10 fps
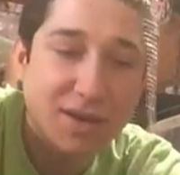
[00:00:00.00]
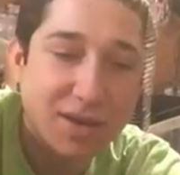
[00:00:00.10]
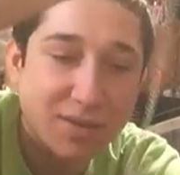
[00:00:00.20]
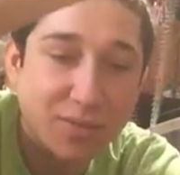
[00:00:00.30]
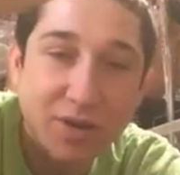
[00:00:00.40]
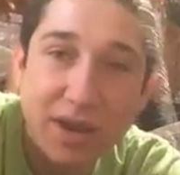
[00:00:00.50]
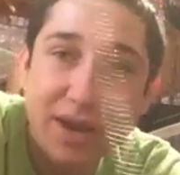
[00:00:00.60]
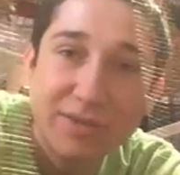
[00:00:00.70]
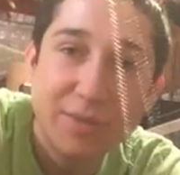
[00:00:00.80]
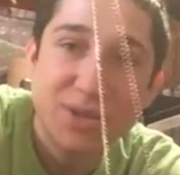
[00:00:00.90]
Or
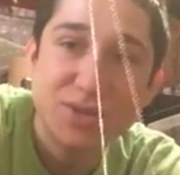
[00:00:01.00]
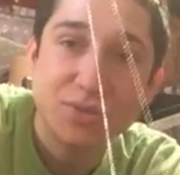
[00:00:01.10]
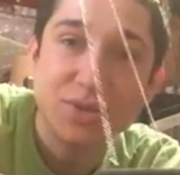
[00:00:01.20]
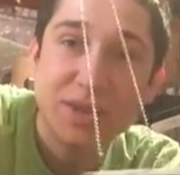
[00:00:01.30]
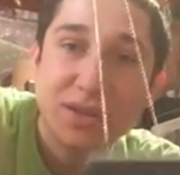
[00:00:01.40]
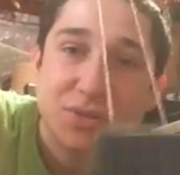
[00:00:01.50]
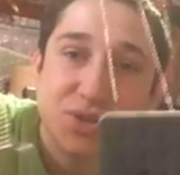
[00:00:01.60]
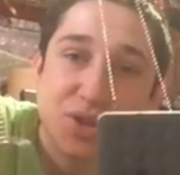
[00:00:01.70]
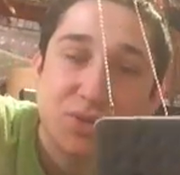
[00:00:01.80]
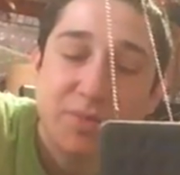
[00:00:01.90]
hanging around my shoulder like a little
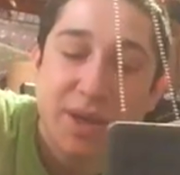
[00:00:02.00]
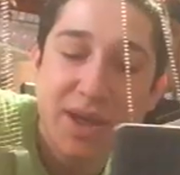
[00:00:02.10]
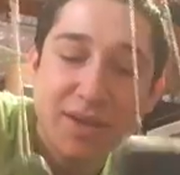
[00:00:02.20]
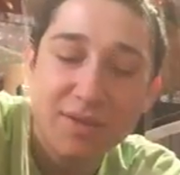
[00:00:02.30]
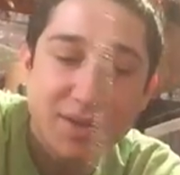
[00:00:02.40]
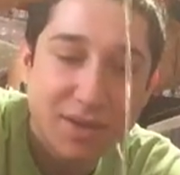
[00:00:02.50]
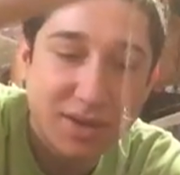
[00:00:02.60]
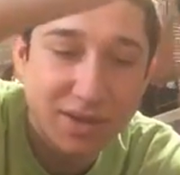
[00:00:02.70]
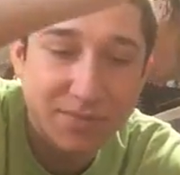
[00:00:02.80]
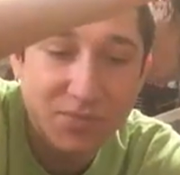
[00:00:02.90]
shoulder bag.
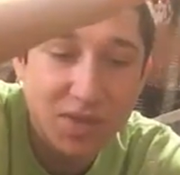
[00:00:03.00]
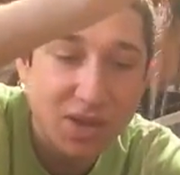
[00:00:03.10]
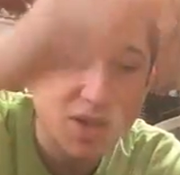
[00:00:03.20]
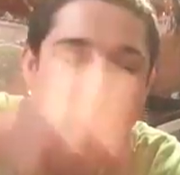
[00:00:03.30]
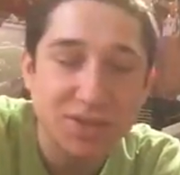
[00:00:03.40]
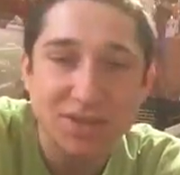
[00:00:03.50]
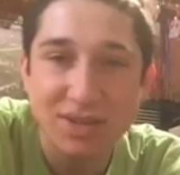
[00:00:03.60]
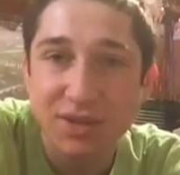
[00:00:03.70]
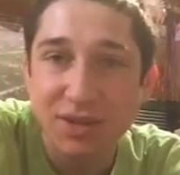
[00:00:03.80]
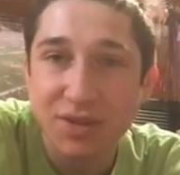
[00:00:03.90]
So that's
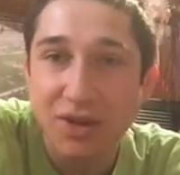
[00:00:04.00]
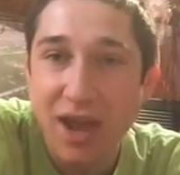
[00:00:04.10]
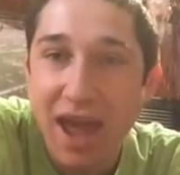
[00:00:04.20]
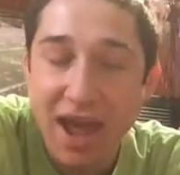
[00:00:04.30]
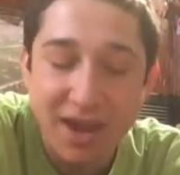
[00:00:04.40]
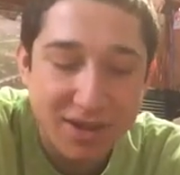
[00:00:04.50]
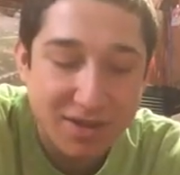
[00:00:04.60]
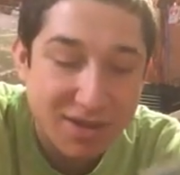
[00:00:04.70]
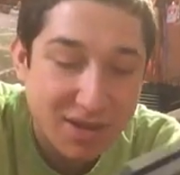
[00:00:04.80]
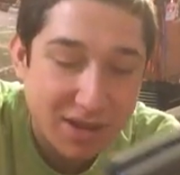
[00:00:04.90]
another hack.
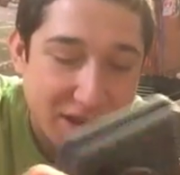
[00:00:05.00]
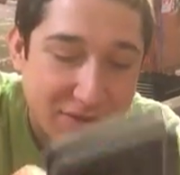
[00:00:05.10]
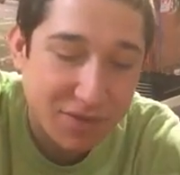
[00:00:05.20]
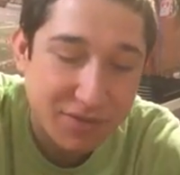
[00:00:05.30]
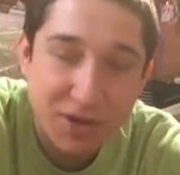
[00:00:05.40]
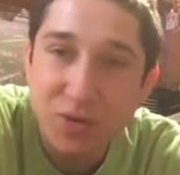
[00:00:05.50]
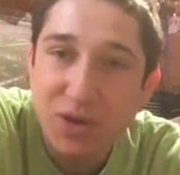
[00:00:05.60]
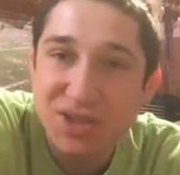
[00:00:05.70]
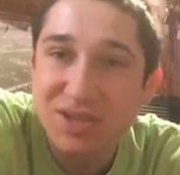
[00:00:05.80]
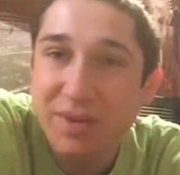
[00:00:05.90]
If you have any
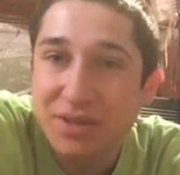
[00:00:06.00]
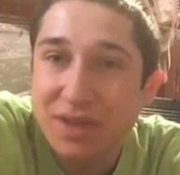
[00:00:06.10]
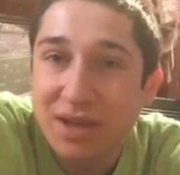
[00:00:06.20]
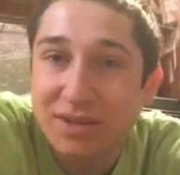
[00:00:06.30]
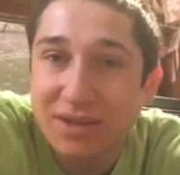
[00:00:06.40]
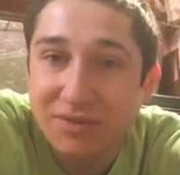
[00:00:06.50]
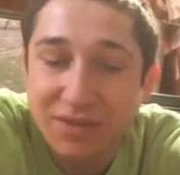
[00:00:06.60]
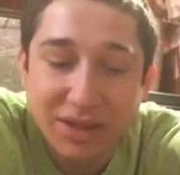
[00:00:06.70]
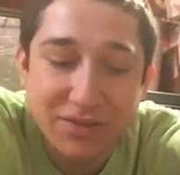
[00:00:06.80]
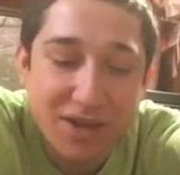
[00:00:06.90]
questions about that,
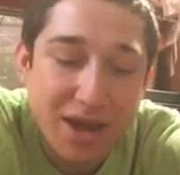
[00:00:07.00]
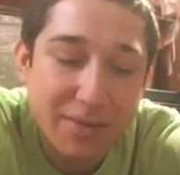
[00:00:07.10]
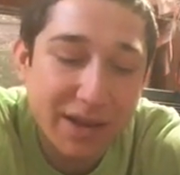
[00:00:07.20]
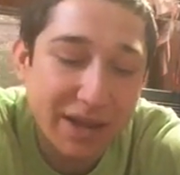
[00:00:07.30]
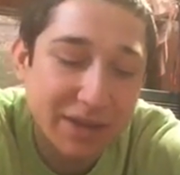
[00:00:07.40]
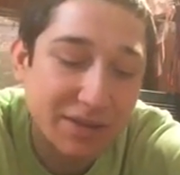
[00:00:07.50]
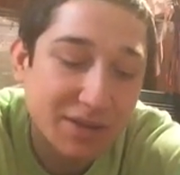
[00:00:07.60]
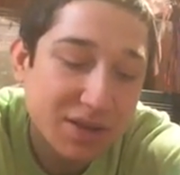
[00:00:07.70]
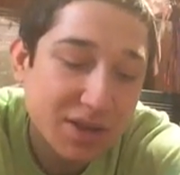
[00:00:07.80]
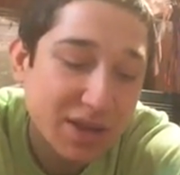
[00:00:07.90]
definitely leave a comment and I can
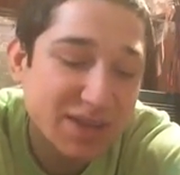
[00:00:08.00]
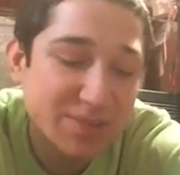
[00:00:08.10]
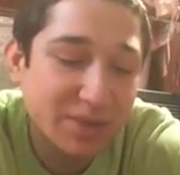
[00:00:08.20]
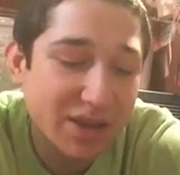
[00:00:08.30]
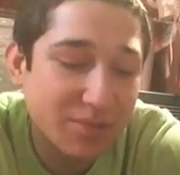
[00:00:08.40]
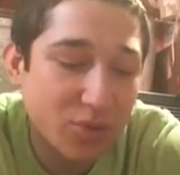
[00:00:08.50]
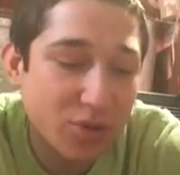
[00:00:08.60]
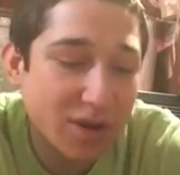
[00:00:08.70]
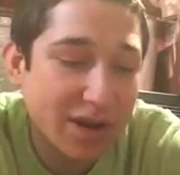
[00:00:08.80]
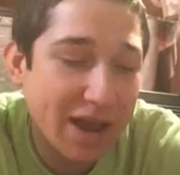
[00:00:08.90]
explain
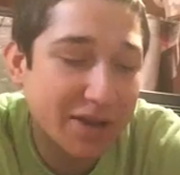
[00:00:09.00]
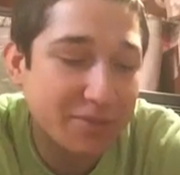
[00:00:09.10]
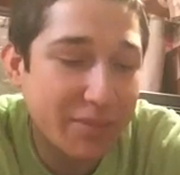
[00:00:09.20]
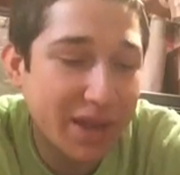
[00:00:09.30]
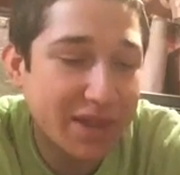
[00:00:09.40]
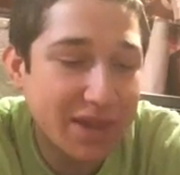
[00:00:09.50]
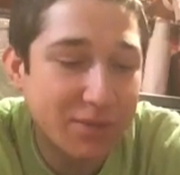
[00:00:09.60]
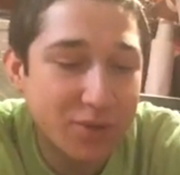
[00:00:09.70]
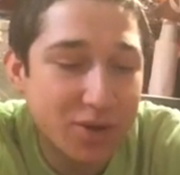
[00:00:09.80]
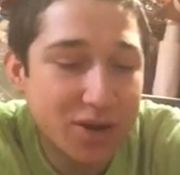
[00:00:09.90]
more on how to make
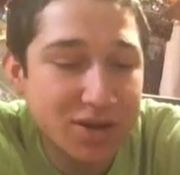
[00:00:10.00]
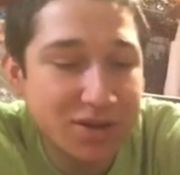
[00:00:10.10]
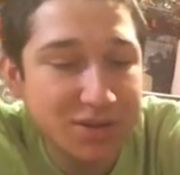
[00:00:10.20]
that work.